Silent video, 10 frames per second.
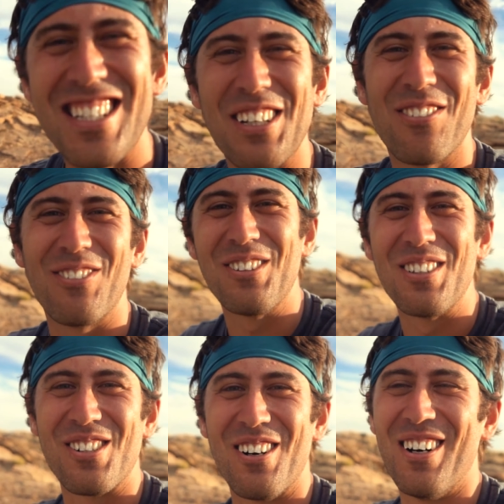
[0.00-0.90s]
just flew
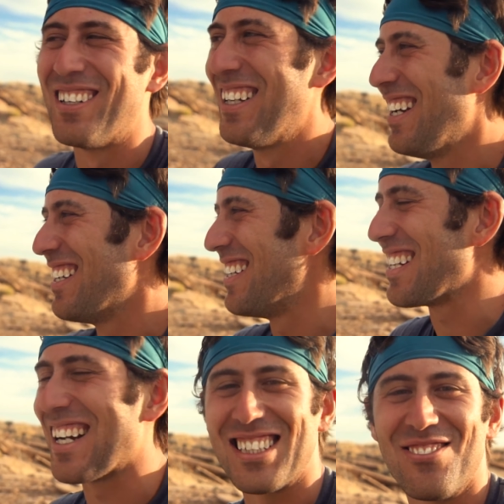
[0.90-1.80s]
the drone and
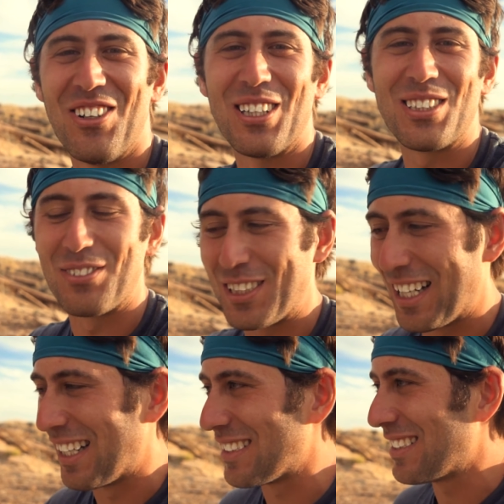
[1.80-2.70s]
you got some awesome
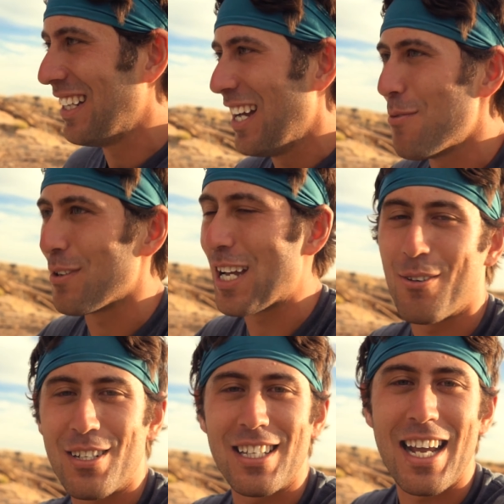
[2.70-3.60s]
shots. But yeah,
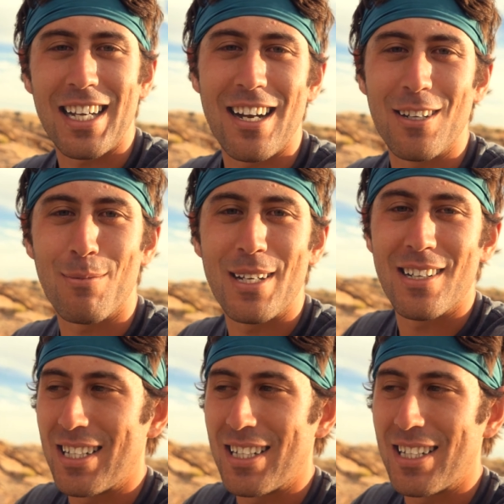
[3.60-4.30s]
we're just hanging out up here.